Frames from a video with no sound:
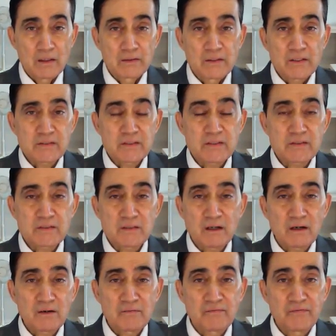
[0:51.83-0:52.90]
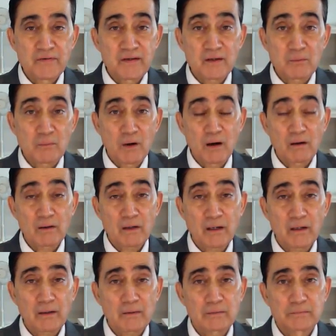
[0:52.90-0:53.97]
This is not
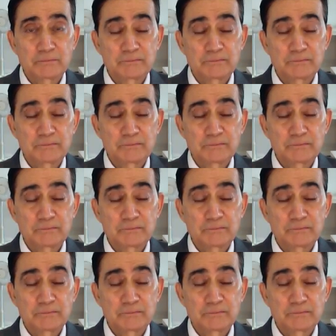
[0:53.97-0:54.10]
fear-mongering.